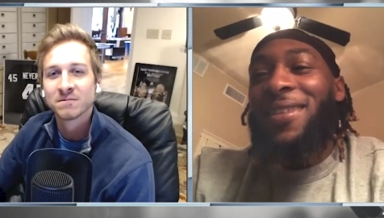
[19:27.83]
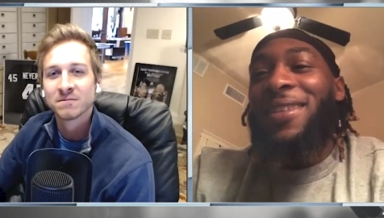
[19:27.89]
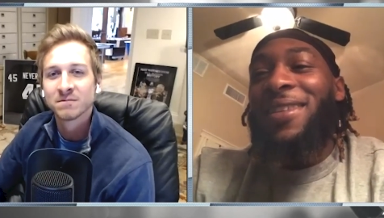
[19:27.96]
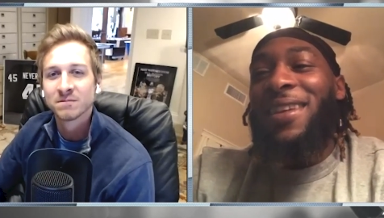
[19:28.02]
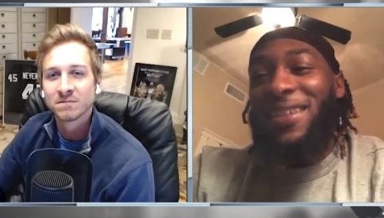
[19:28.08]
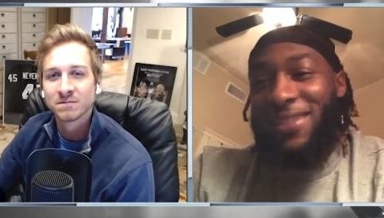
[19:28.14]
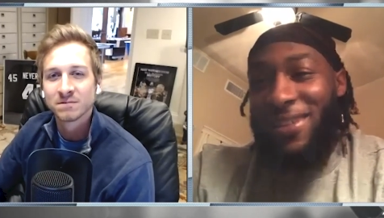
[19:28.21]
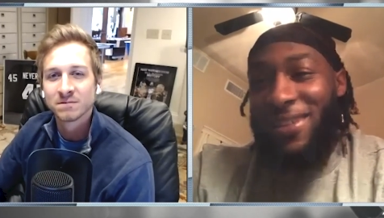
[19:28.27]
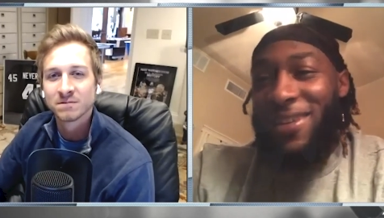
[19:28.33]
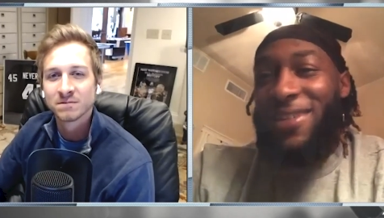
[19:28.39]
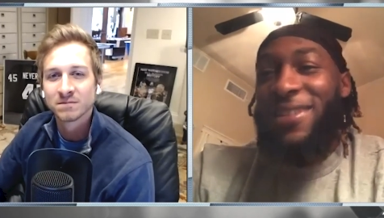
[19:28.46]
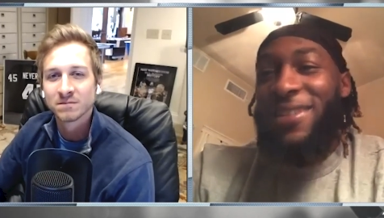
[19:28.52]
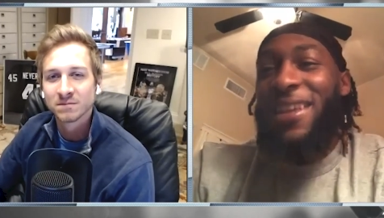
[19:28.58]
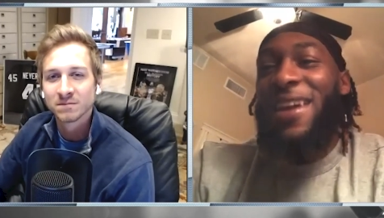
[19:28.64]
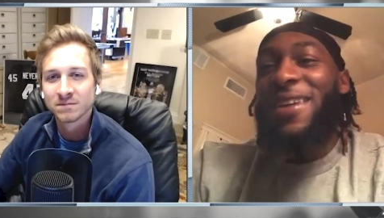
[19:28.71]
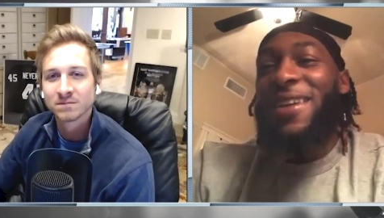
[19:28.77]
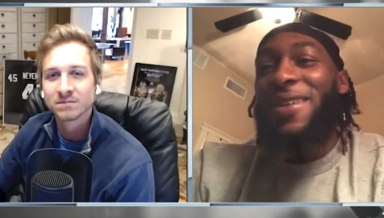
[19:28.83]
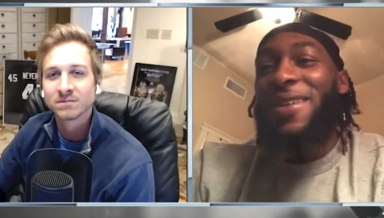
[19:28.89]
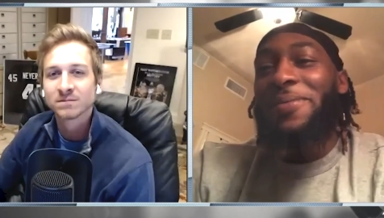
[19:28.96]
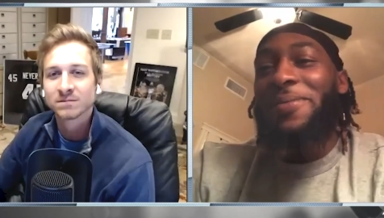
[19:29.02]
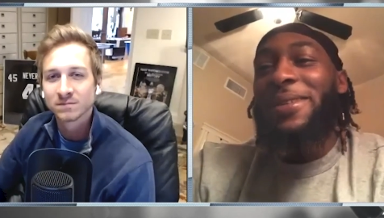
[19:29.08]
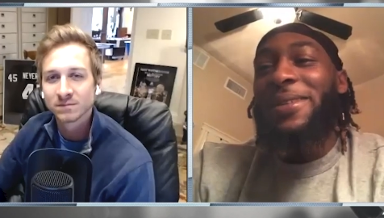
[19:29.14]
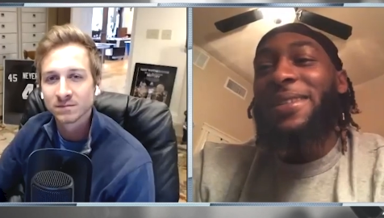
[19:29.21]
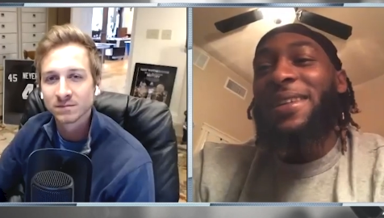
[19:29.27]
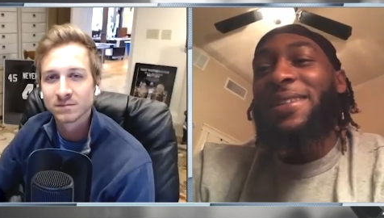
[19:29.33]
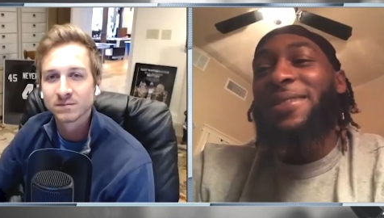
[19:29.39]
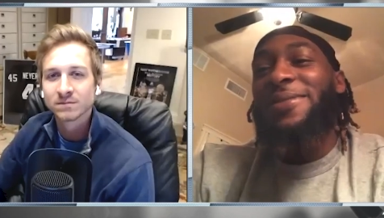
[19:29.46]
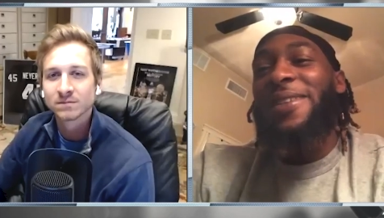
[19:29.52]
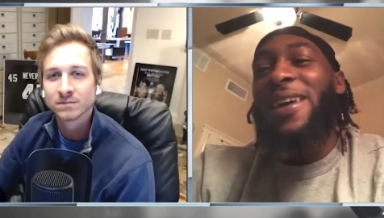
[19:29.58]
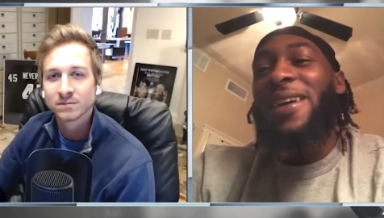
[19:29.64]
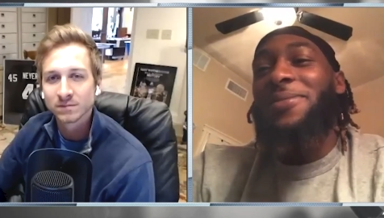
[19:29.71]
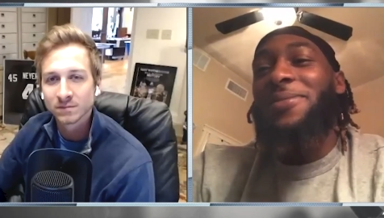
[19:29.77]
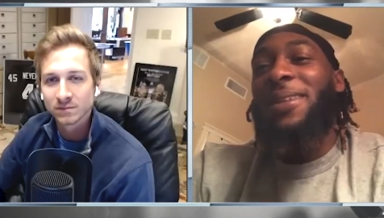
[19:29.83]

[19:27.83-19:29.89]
Speaker 1: Yes, sir. Thank you. Appreciate you for having me.